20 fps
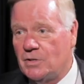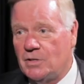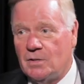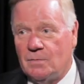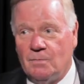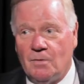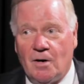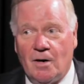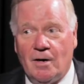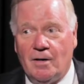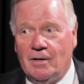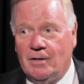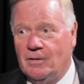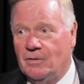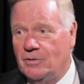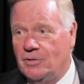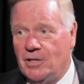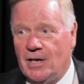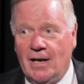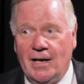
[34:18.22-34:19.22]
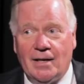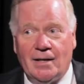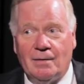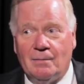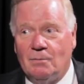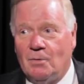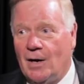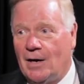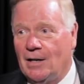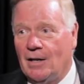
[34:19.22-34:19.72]
smart, energetic
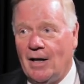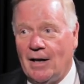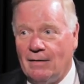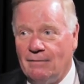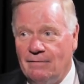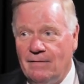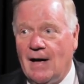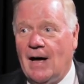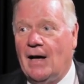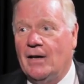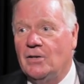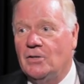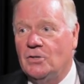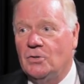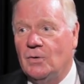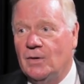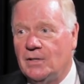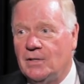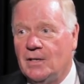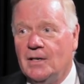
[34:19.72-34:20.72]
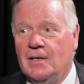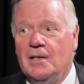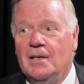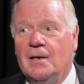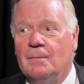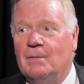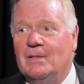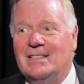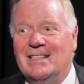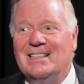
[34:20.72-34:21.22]
and brought a lot of value to us,
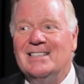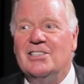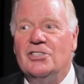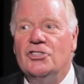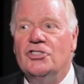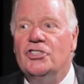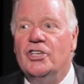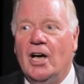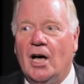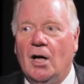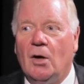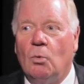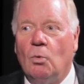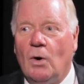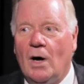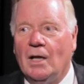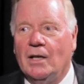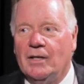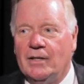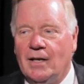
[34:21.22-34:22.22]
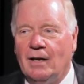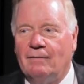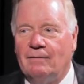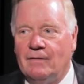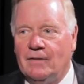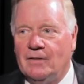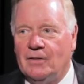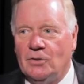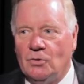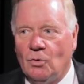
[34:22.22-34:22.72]
but didn't gel well enough mm.
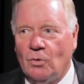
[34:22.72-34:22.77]
in the mm.